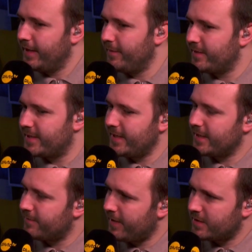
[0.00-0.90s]
He missed
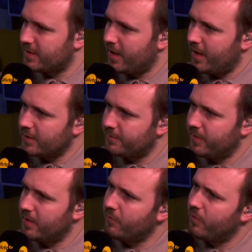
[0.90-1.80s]
6 match darts,
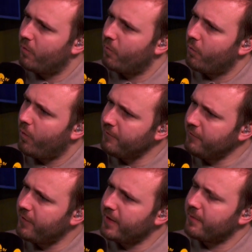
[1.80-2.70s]
but
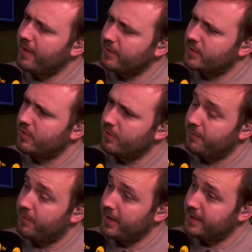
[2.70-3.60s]
one thing about the story
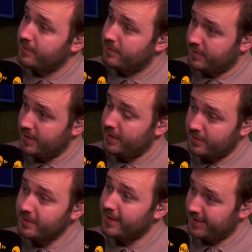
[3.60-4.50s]
of Peter is
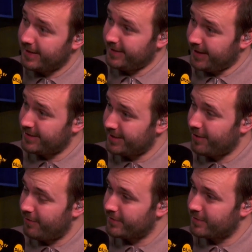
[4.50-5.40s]
resilience. 2 days later, he'd actually
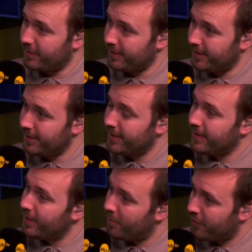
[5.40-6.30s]
go on to win a
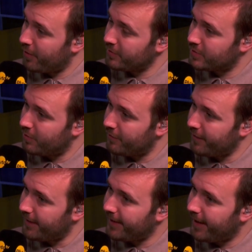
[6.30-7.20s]
Pro Tour
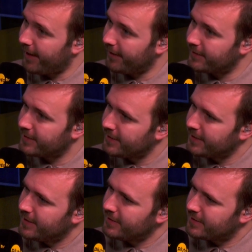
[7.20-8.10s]
event, and
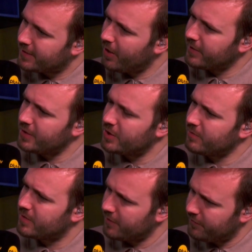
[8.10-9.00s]
scar
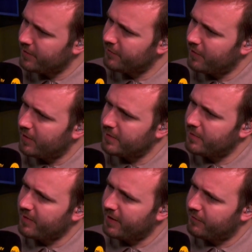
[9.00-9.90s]
tissue was something that followed him
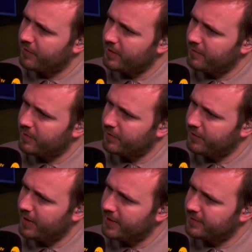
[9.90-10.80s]
around for a number
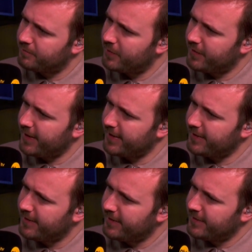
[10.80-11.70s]
of years. But
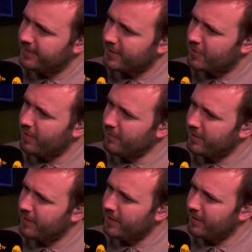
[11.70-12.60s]
then, to
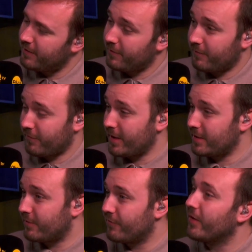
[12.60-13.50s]
quote the
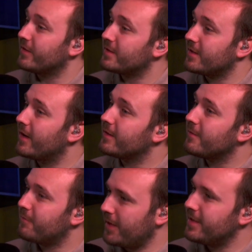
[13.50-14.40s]
phrase from Rod Studd,
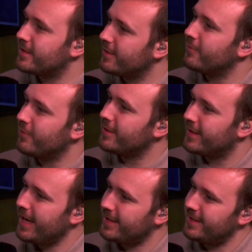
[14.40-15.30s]
Peter
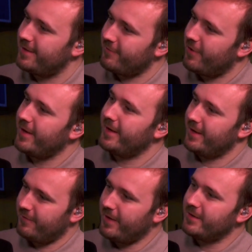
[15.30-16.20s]
would get it right
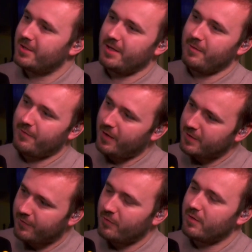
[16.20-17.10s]
eventually. We
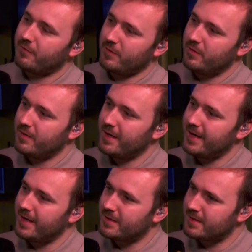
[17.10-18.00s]
fast forward a few
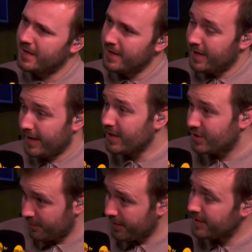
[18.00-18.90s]
years, and
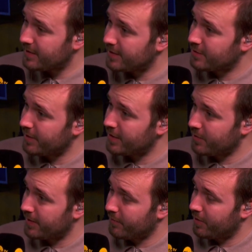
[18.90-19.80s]
actually went into the
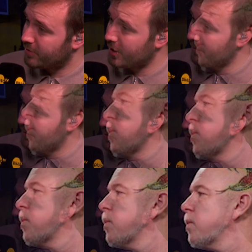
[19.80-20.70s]
2020 World
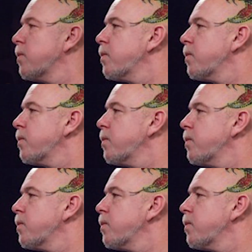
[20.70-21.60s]
Championship a little
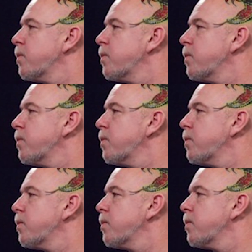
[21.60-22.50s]
bit out of form in
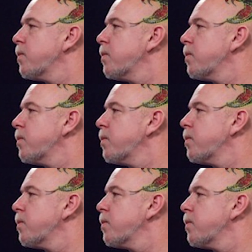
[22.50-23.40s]
comparison to the
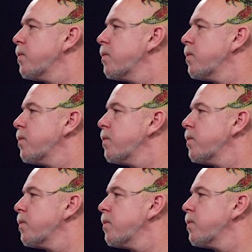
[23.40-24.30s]
previous couple of years.
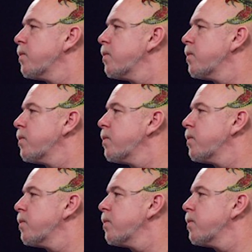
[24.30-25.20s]
He was seeded
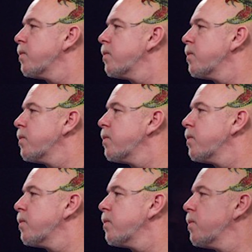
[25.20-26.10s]
7th for that
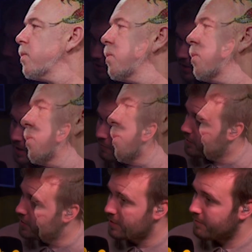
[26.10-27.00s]
event, which,
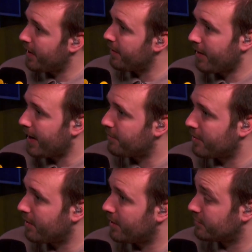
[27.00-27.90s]
when you compare what
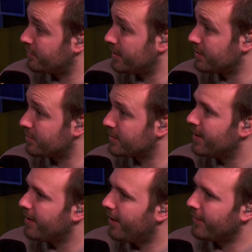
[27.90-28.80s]
happened in the last few years, was
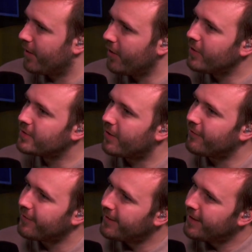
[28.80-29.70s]
unheard
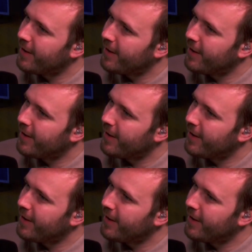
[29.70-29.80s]
of.